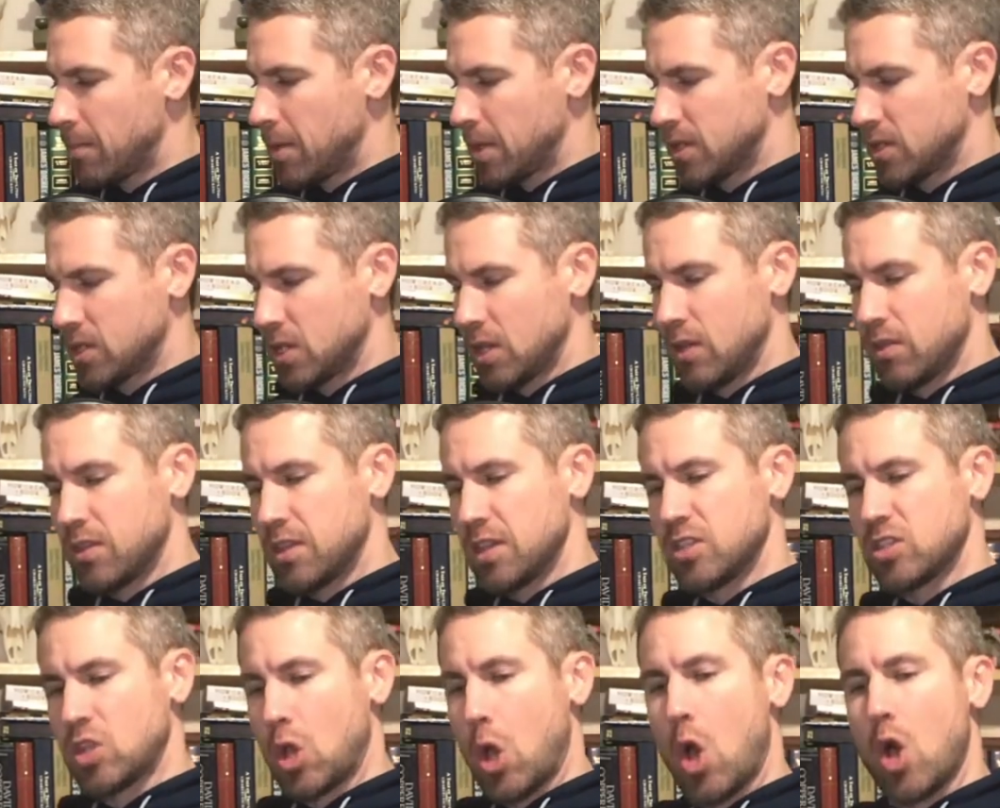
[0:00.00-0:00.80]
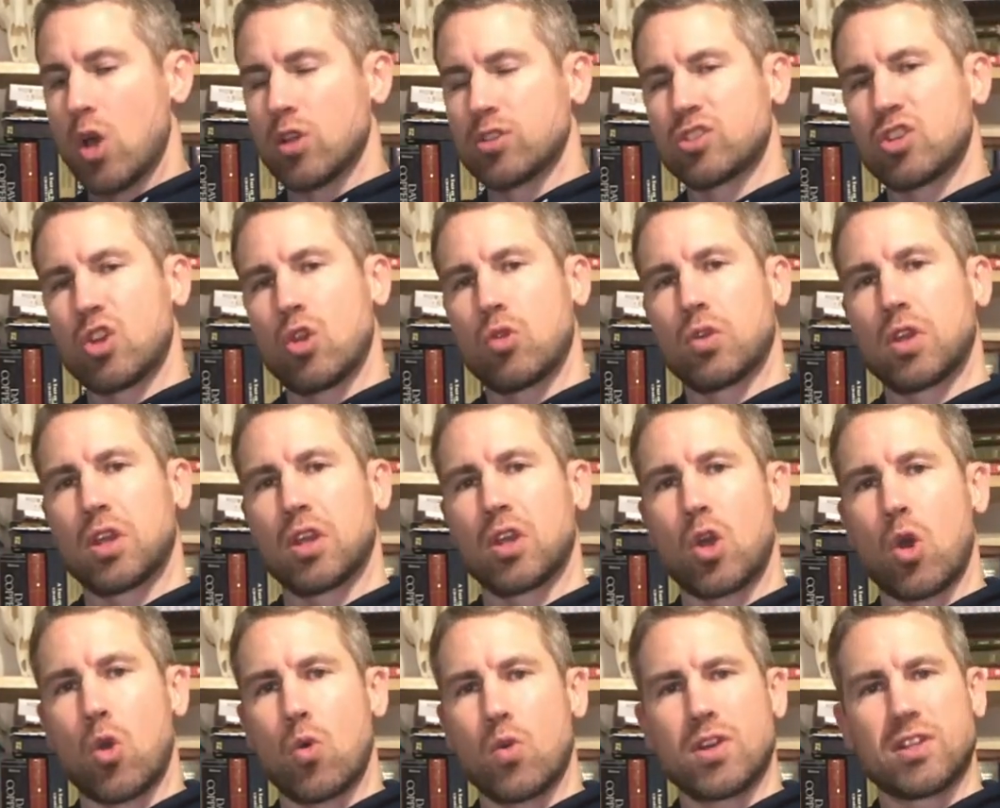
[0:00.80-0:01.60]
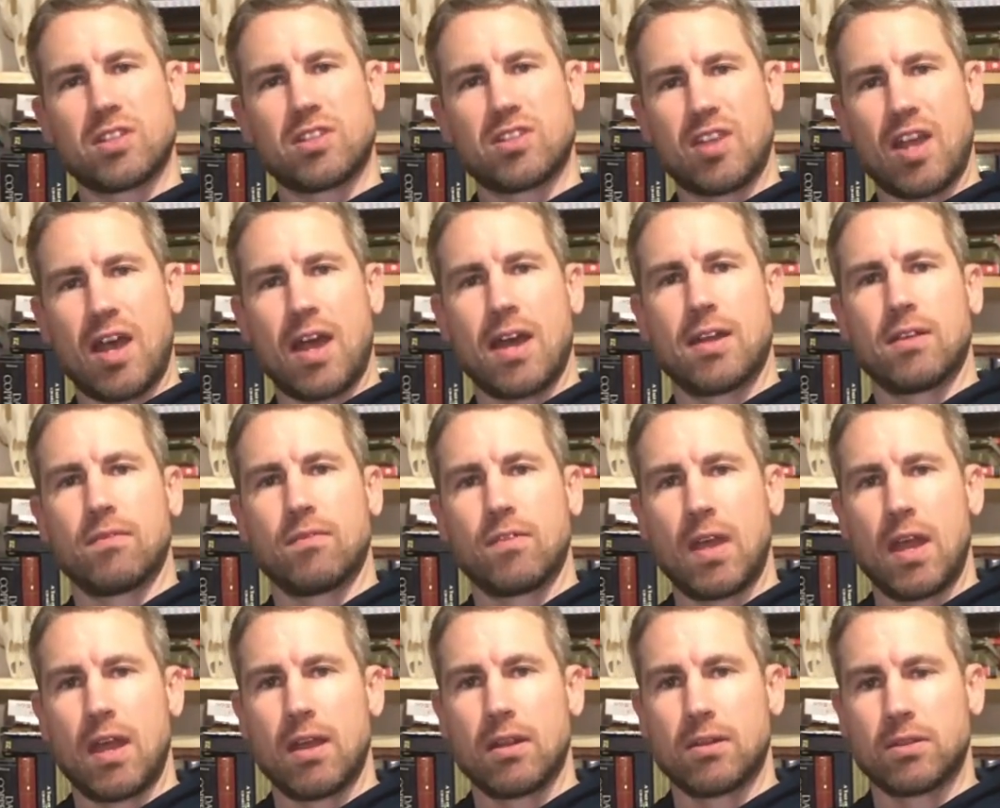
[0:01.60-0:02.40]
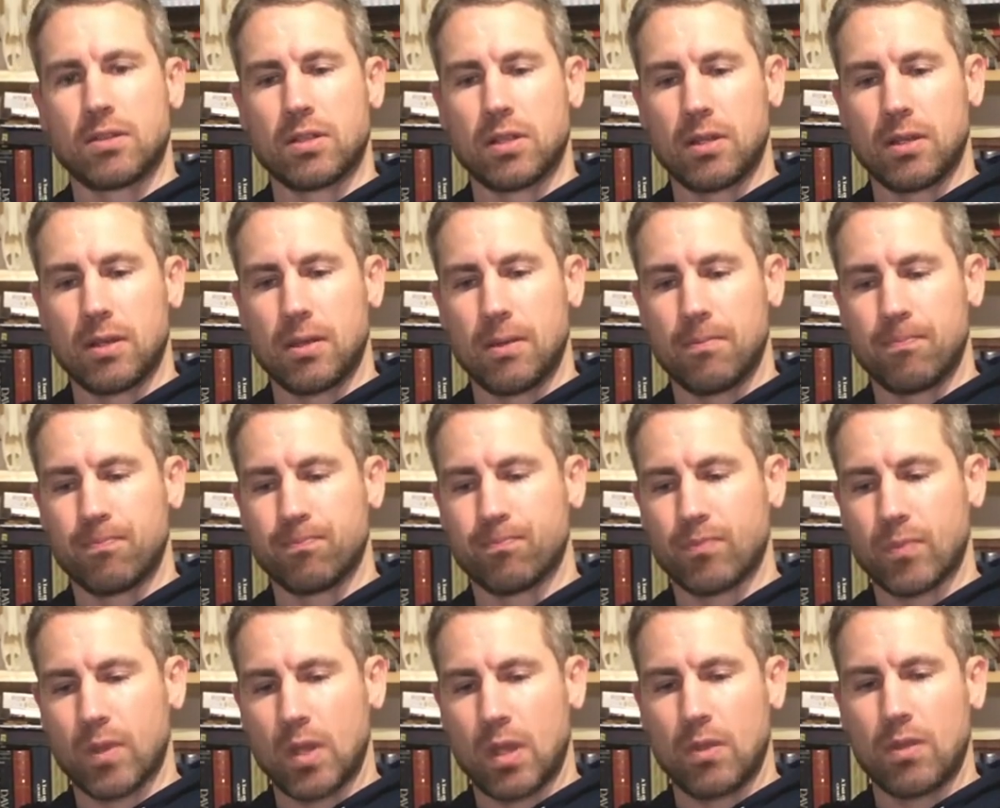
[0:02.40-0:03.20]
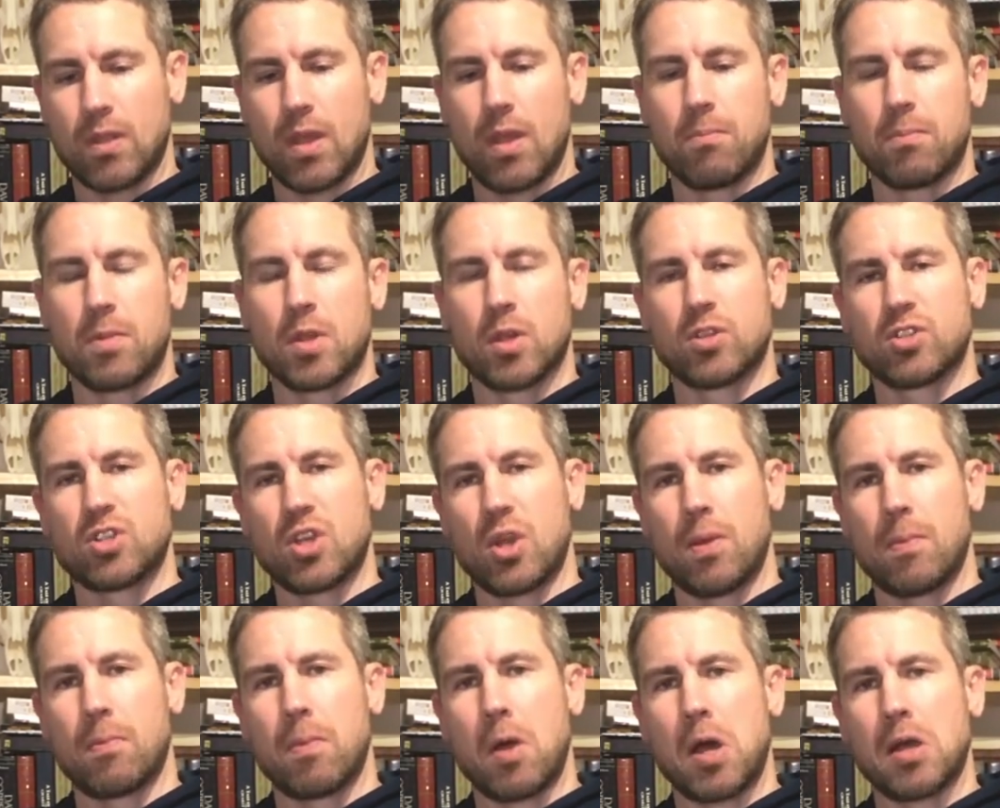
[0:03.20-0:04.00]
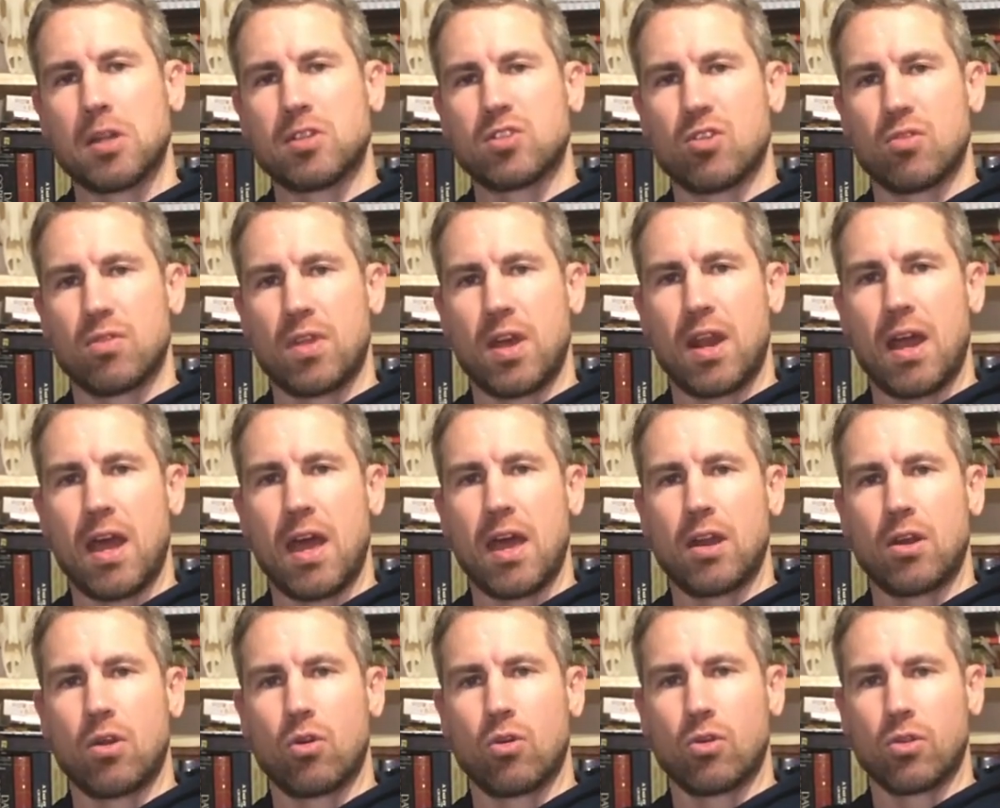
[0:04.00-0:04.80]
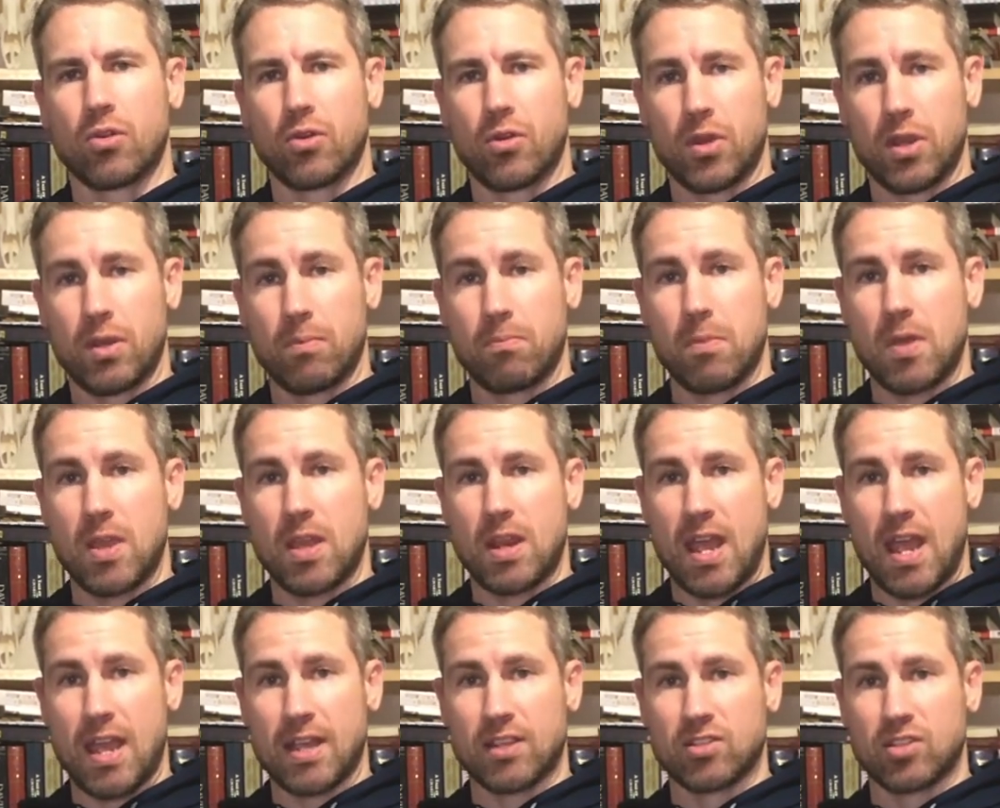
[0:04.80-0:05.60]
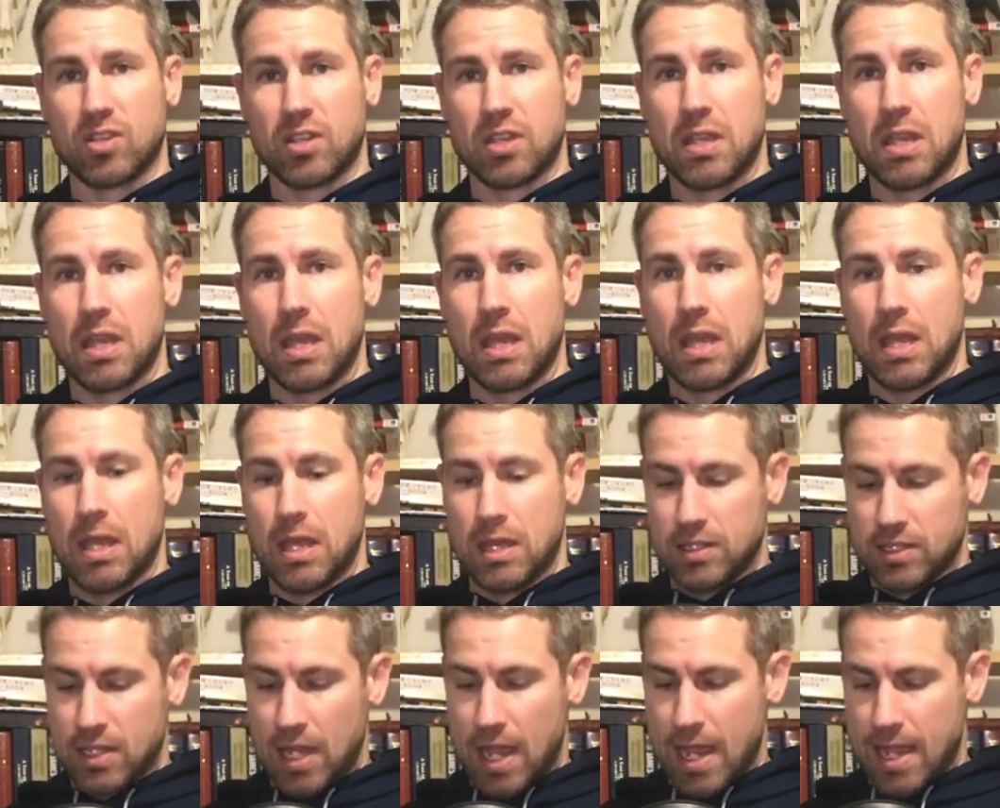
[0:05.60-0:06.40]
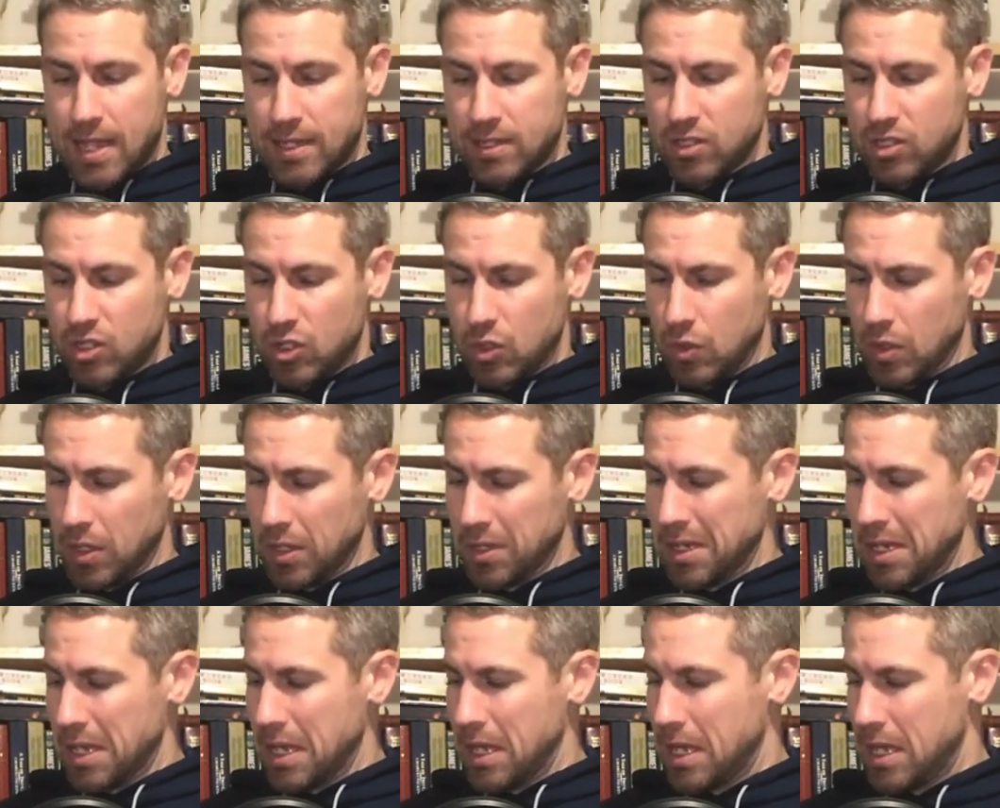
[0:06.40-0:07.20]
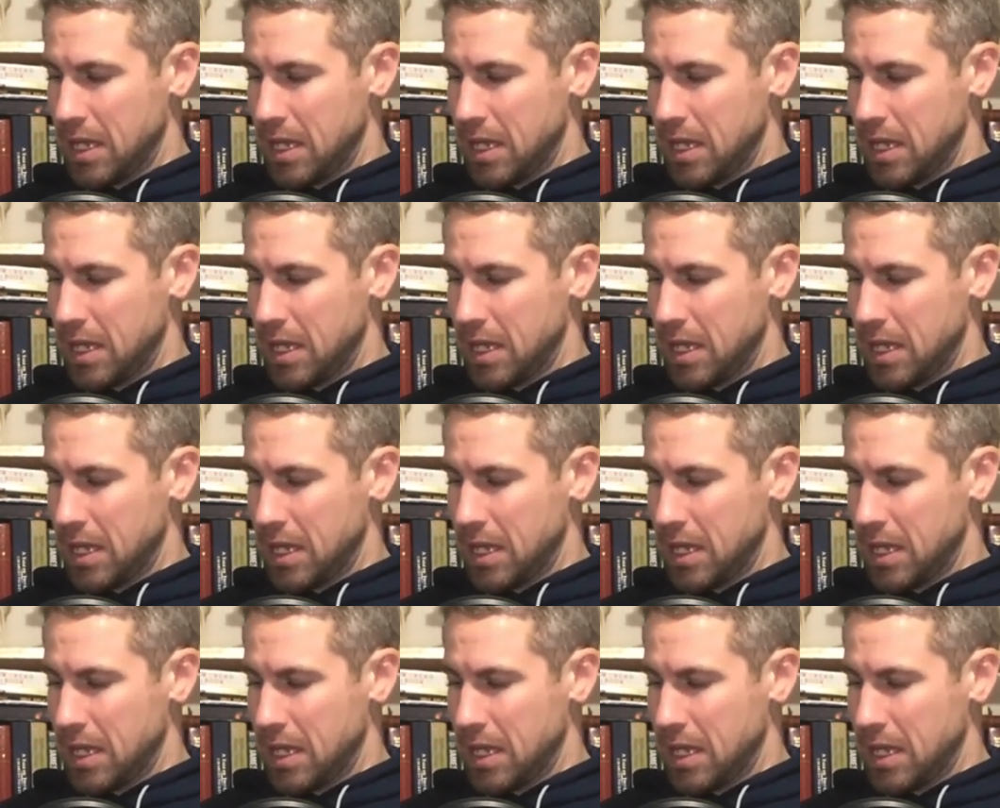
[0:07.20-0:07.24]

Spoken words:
But this also can go inside of that military poncho that I had earlier. It actually ties to it.